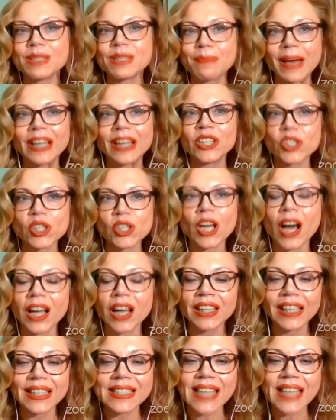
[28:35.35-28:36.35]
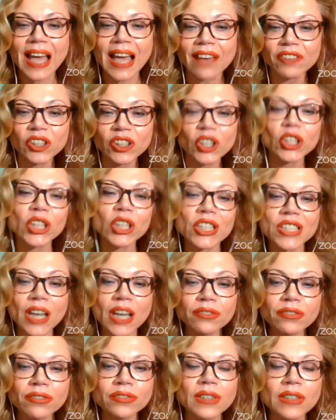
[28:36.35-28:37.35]
Spanish colleagues haven't heard
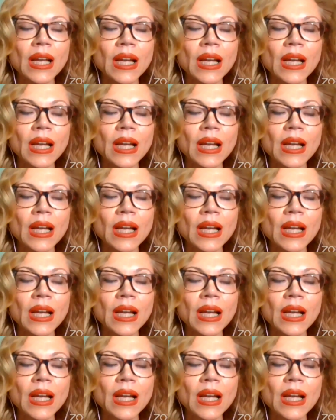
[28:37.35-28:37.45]
of.